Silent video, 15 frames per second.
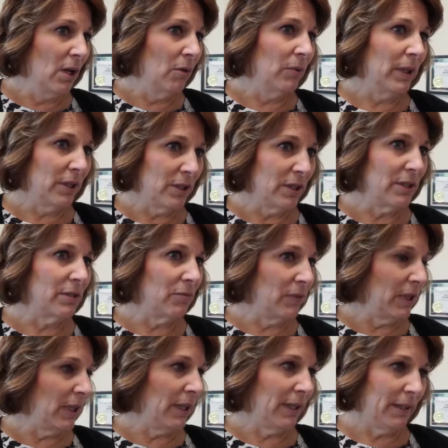we just
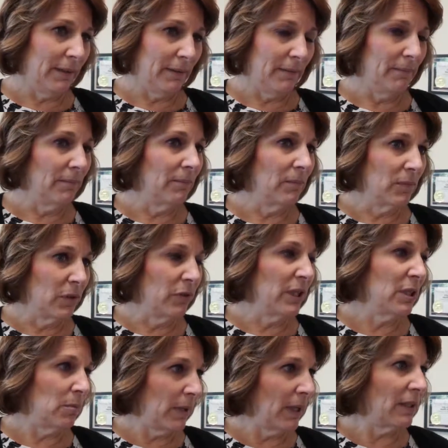we
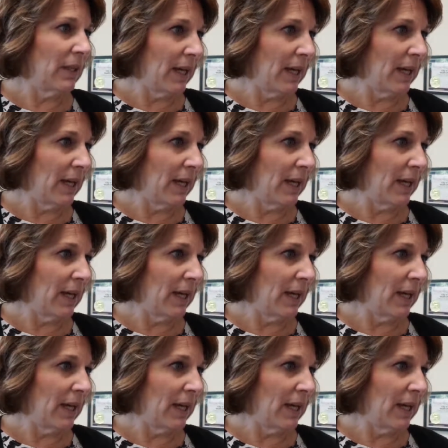respect